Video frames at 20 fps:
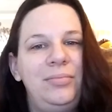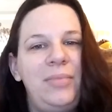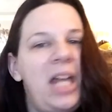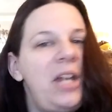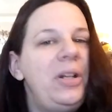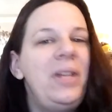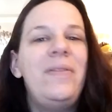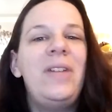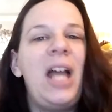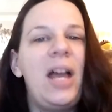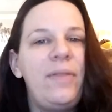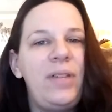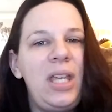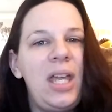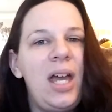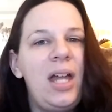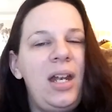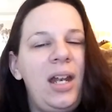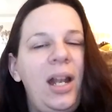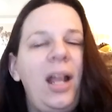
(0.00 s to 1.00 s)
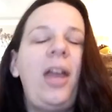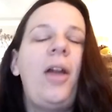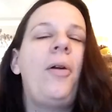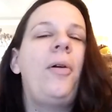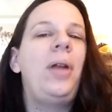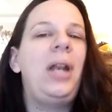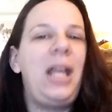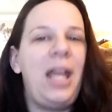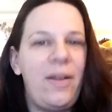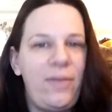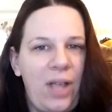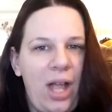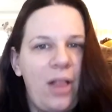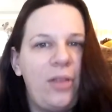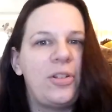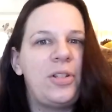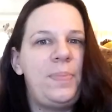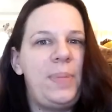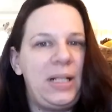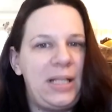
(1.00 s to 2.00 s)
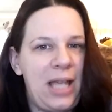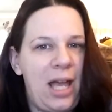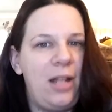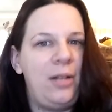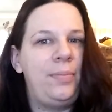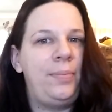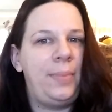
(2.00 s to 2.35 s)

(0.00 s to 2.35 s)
I don't even have it yet, and I already have colors picked out